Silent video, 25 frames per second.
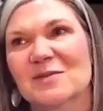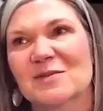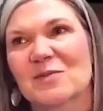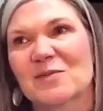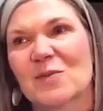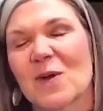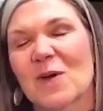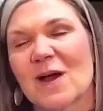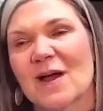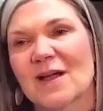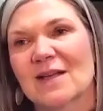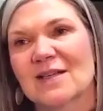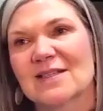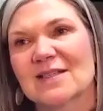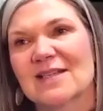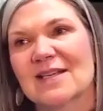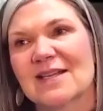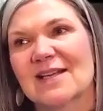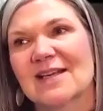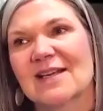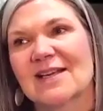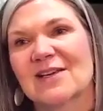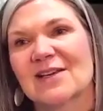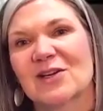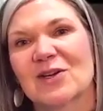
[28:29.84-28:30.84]
just want
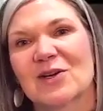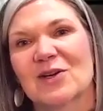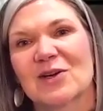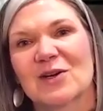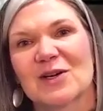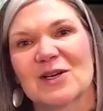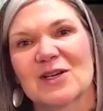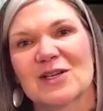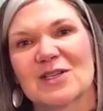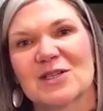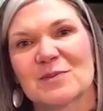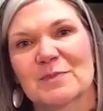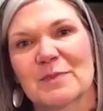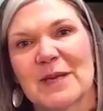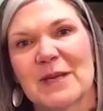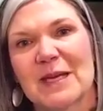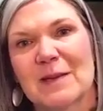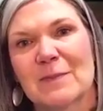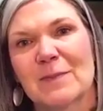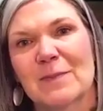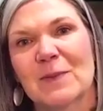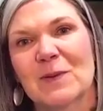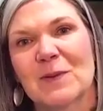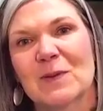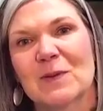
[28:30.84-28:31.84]
to encourage
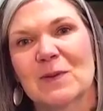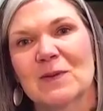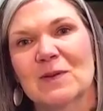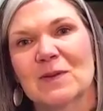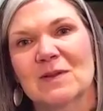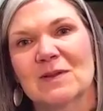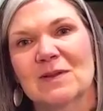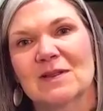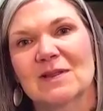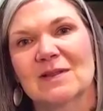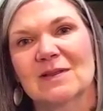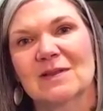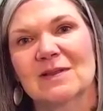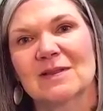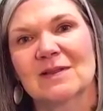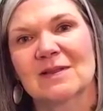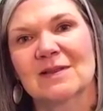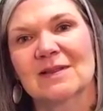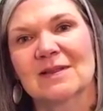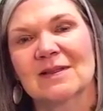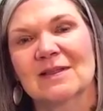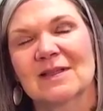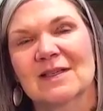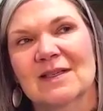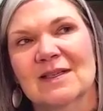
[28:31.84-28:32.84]
people
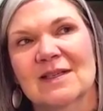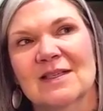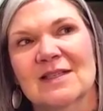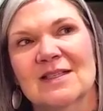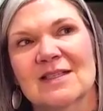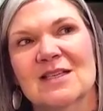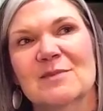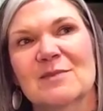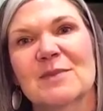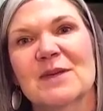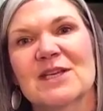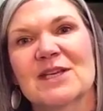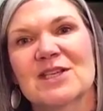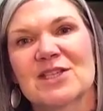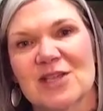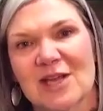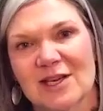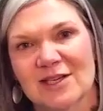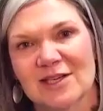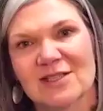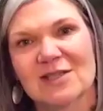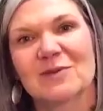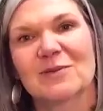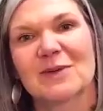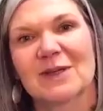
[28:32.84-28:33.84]
to be
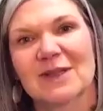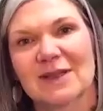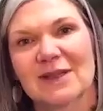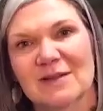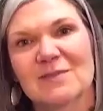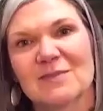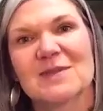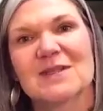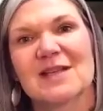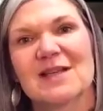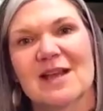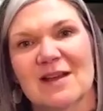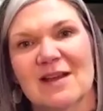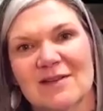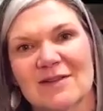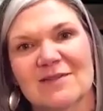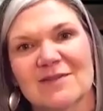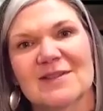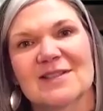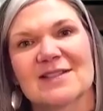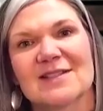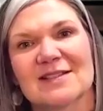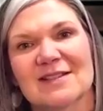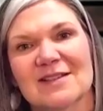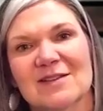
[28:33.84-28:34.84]
gentle with
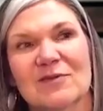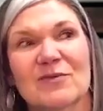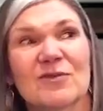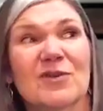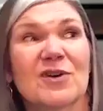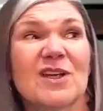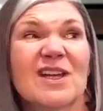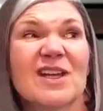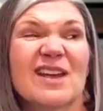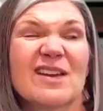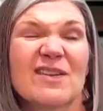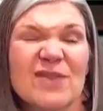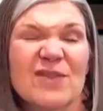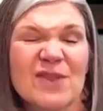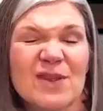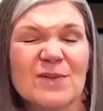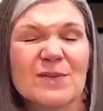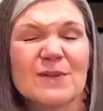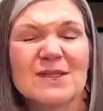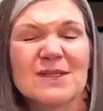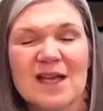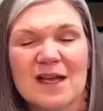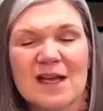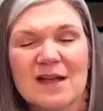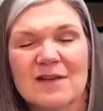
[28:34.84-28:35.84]
themselves, forgive
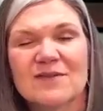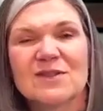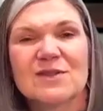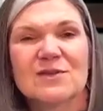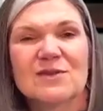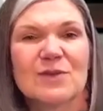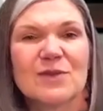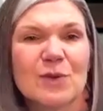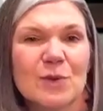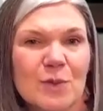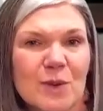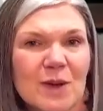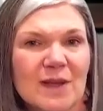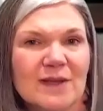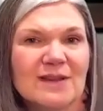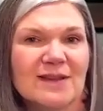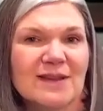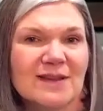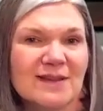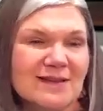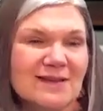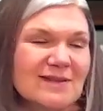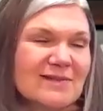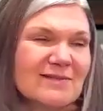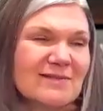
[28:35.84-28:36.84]
themselves for
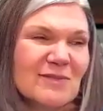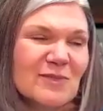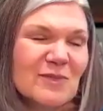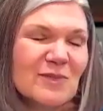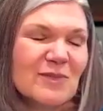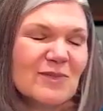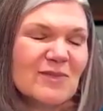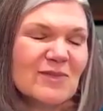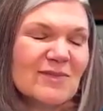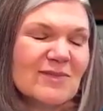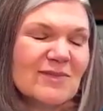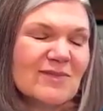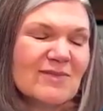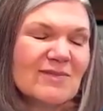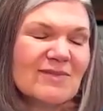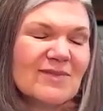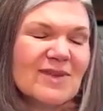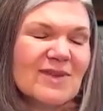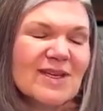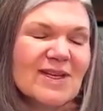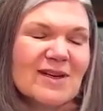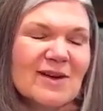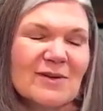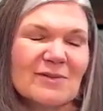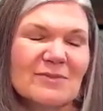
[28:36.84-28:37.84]

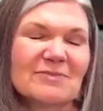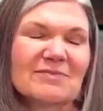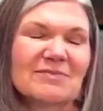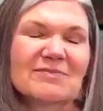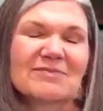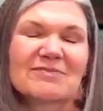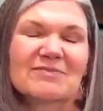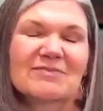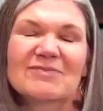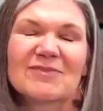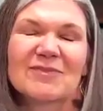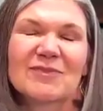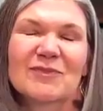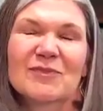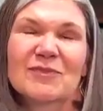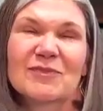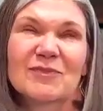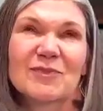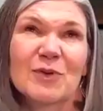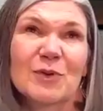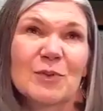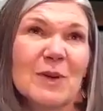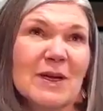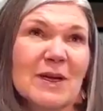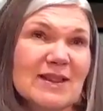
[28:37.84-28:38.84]
you know,
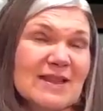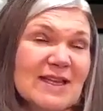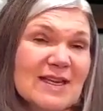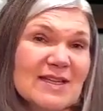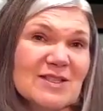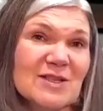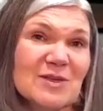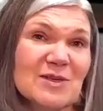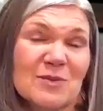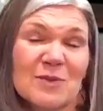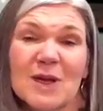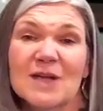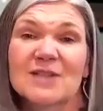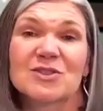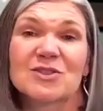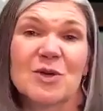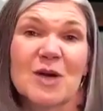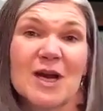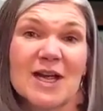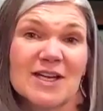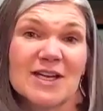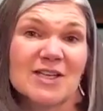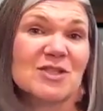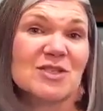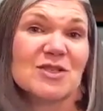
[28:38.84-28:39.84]
what they do while
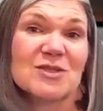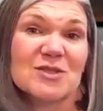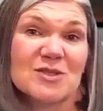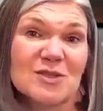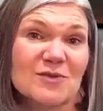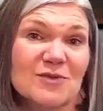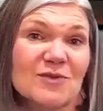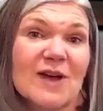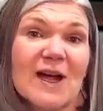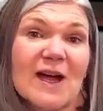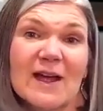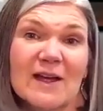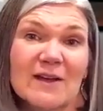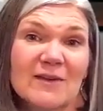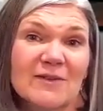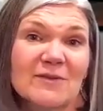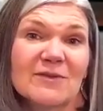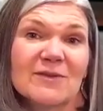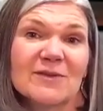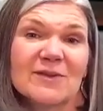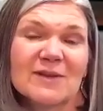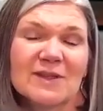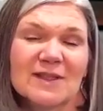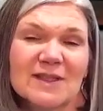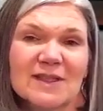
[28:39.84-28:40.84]
trying to survive.
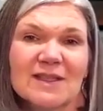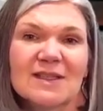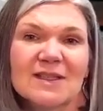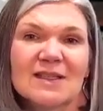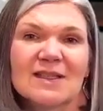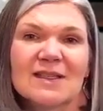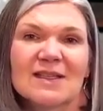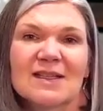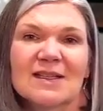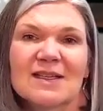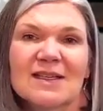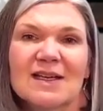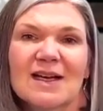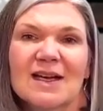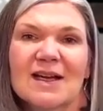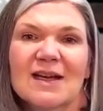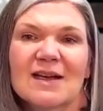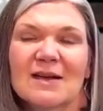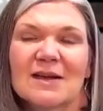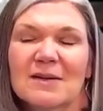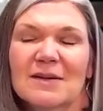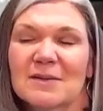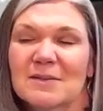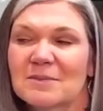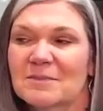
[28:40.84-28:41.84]

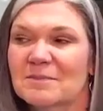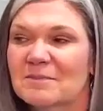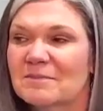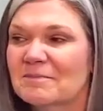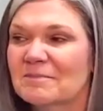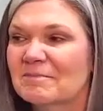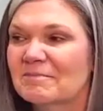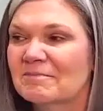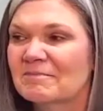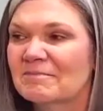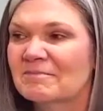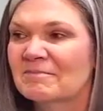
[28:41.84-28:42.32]
Um,